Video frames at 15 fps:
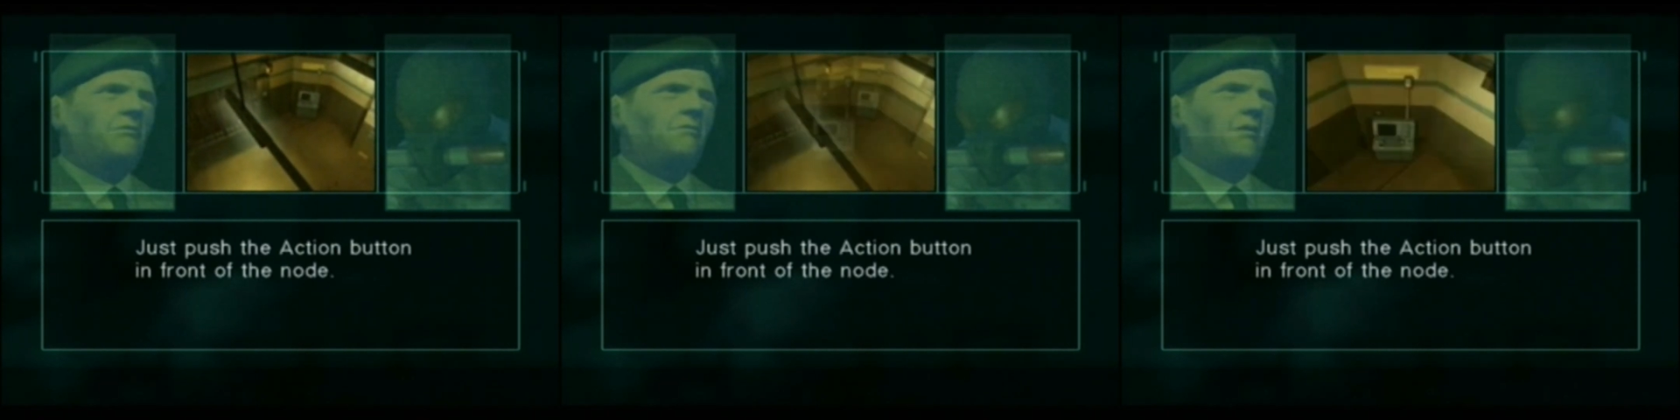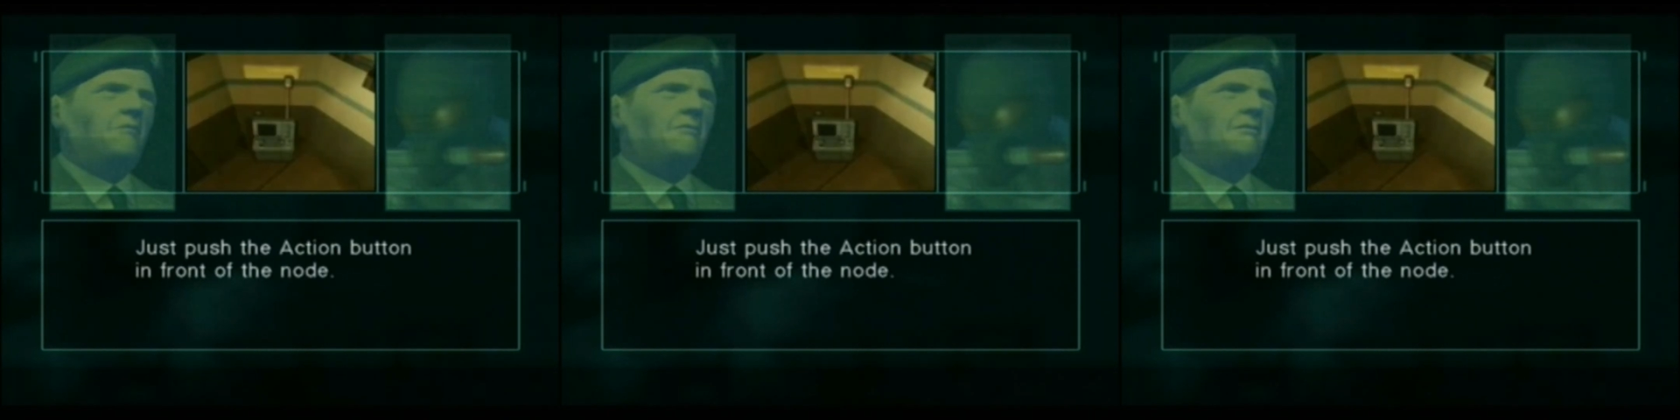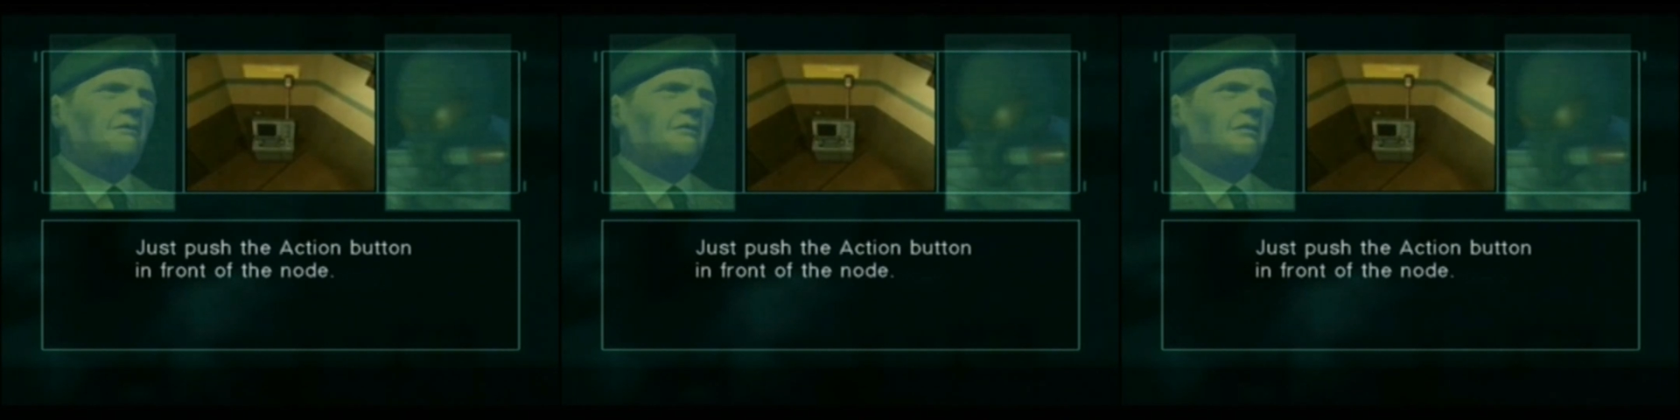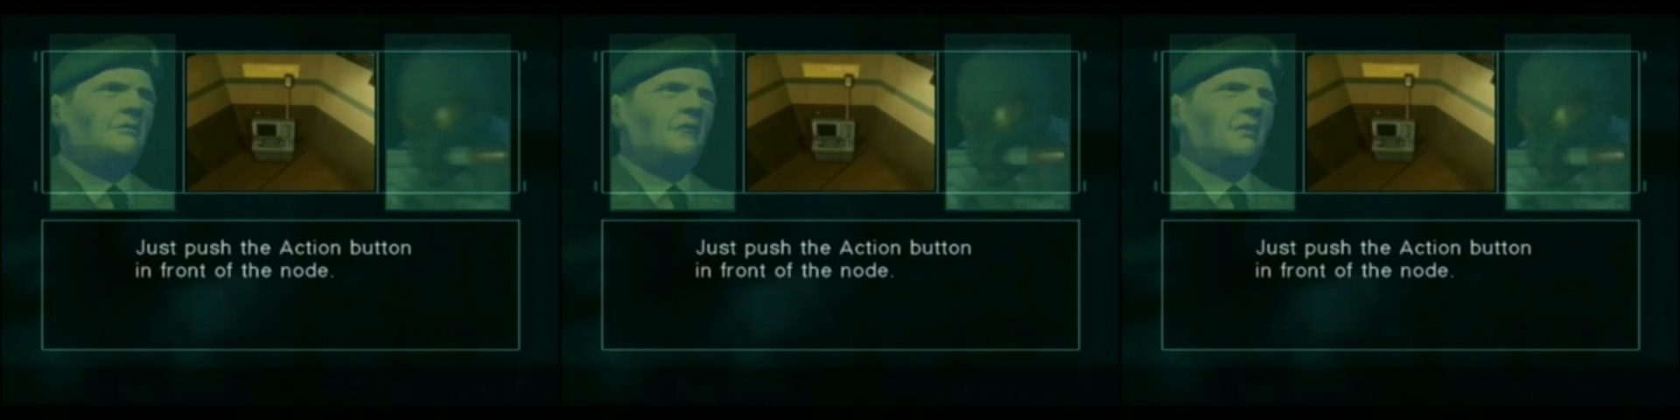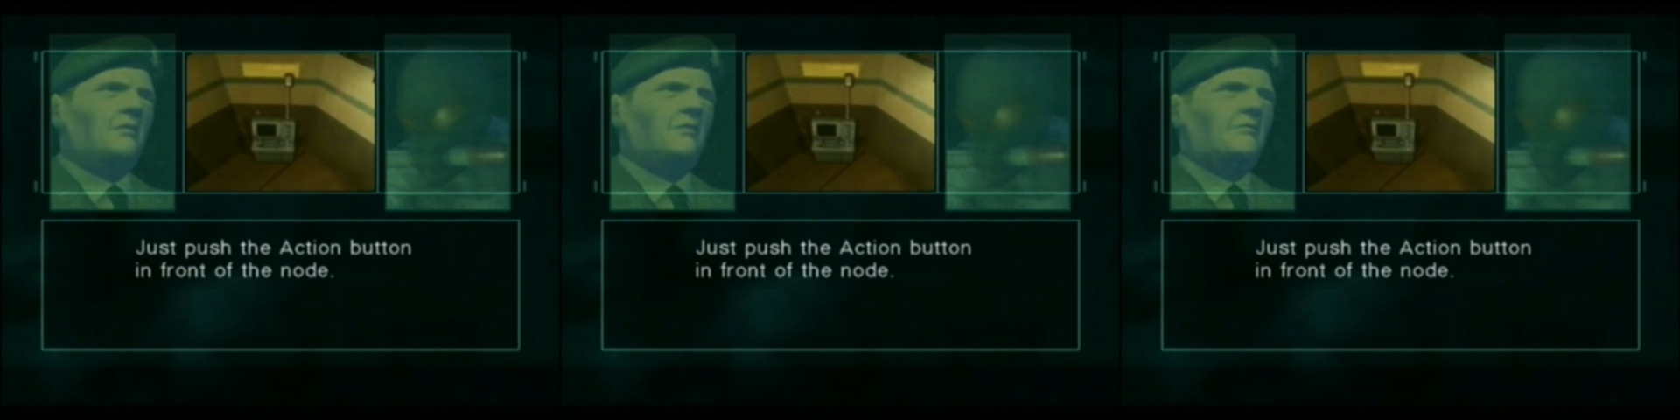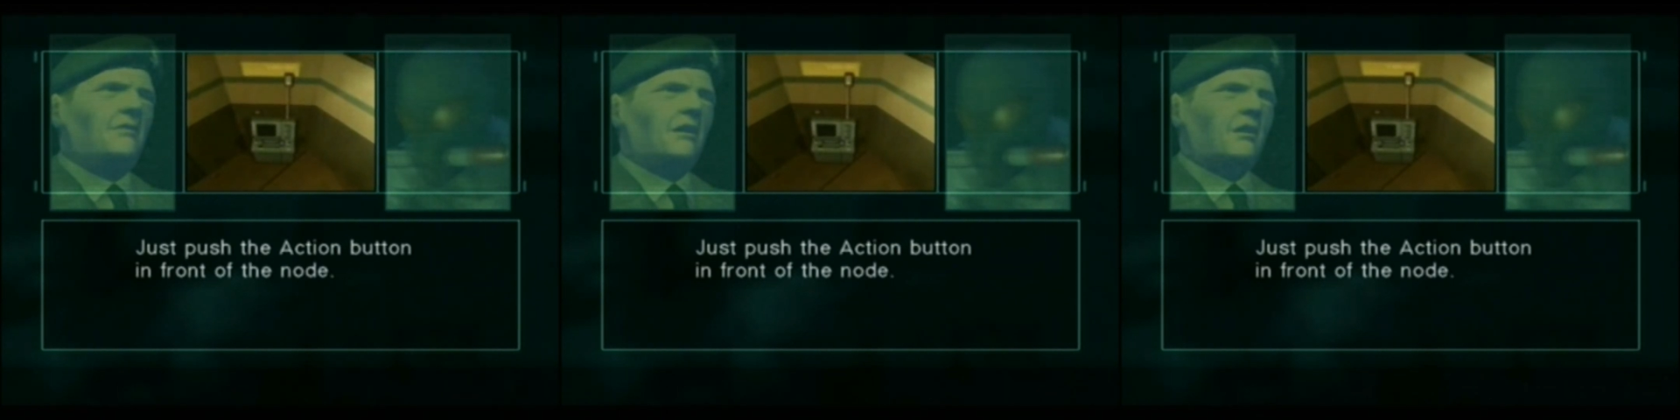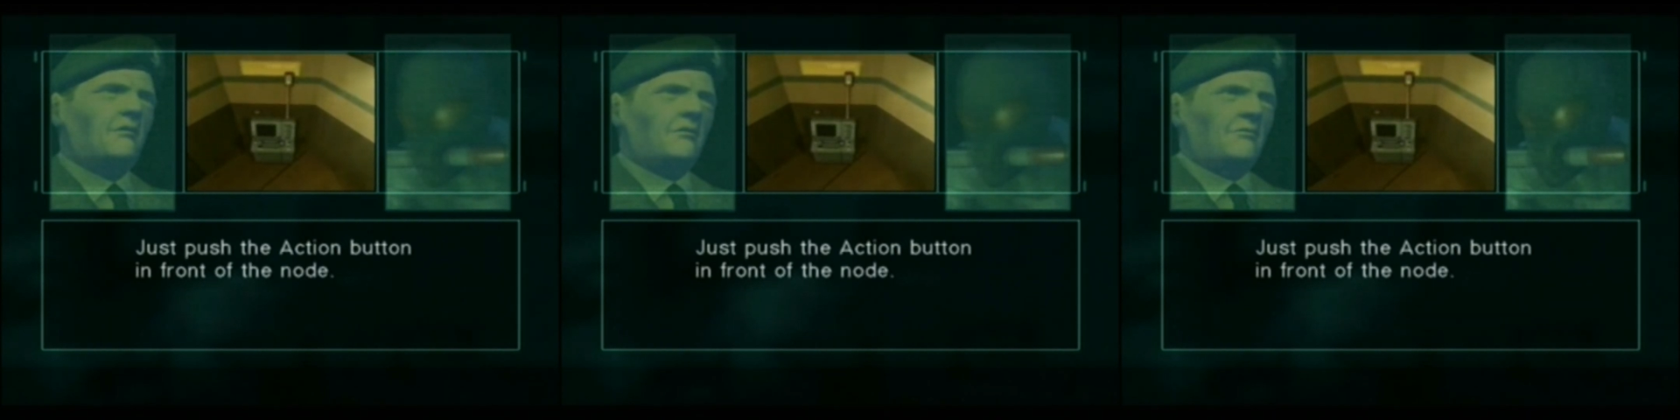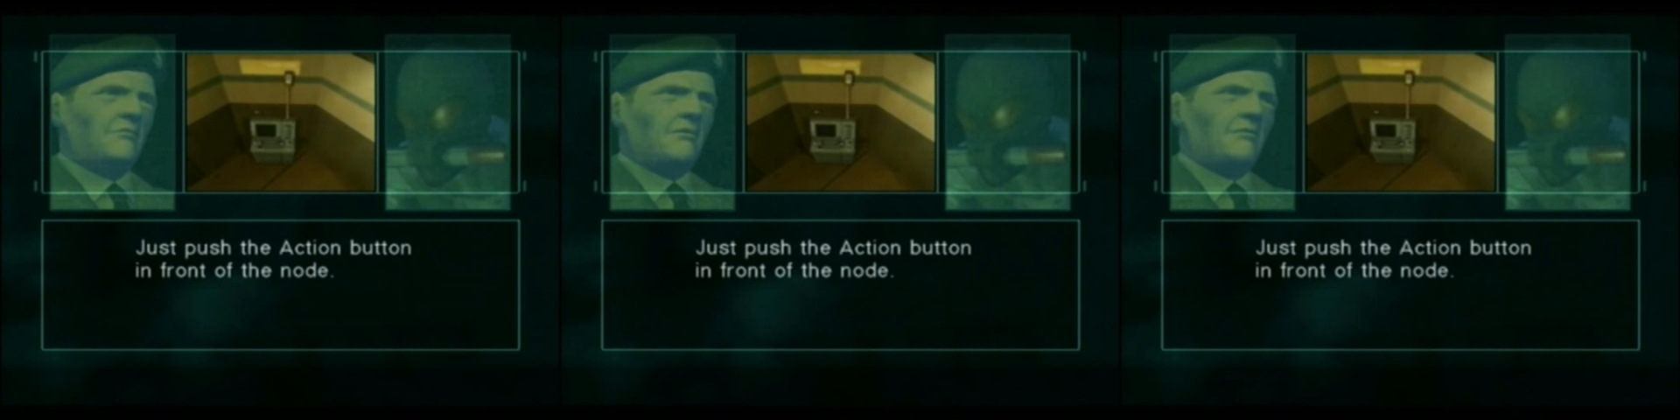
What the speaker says: button in front of the node.